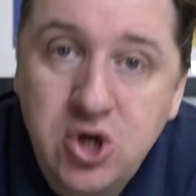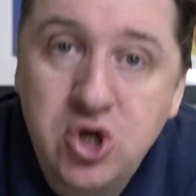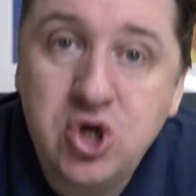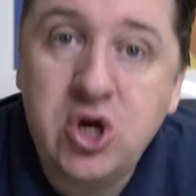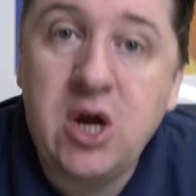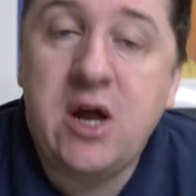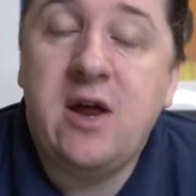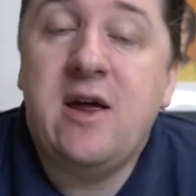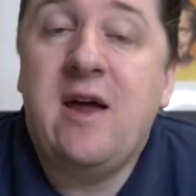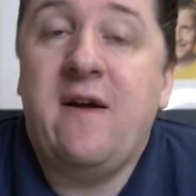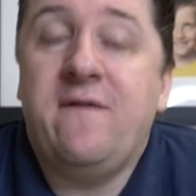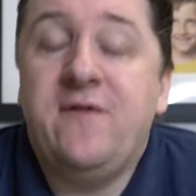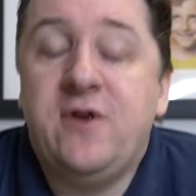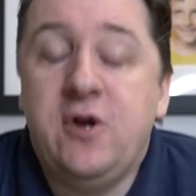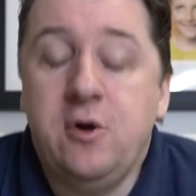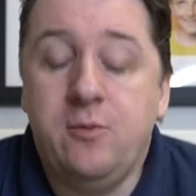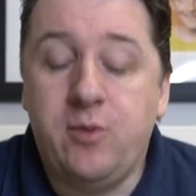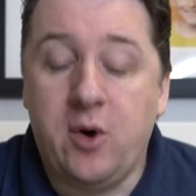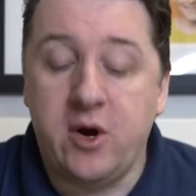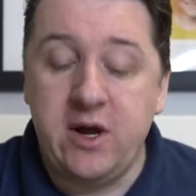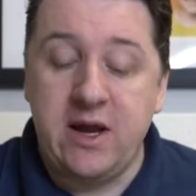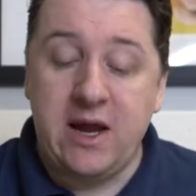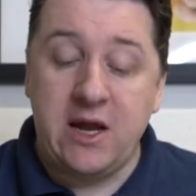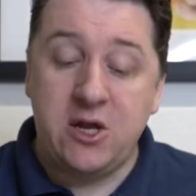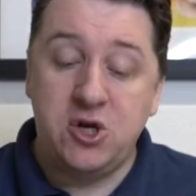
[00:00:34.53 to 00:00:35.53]

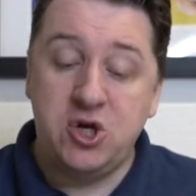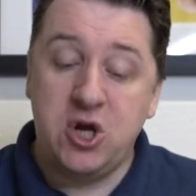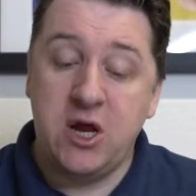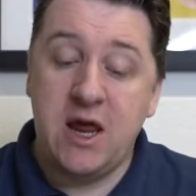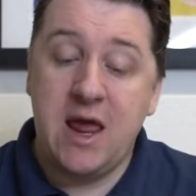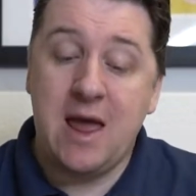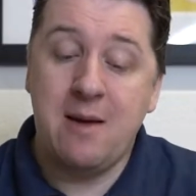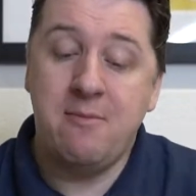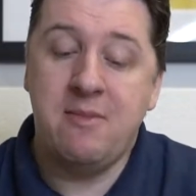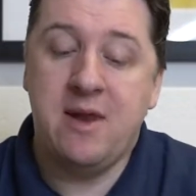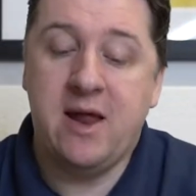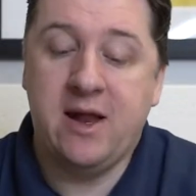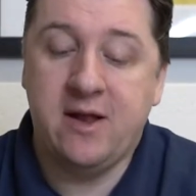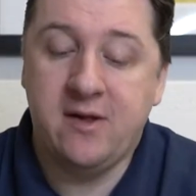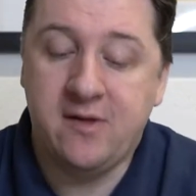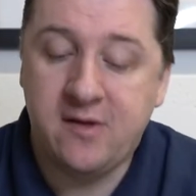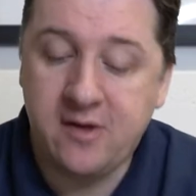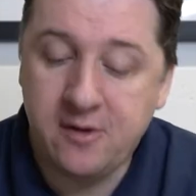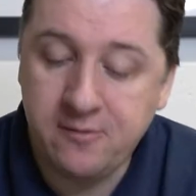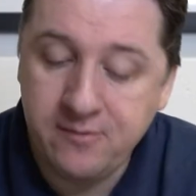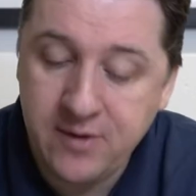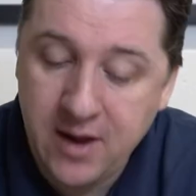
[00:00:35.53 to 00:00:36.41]
f2.8 GM lens.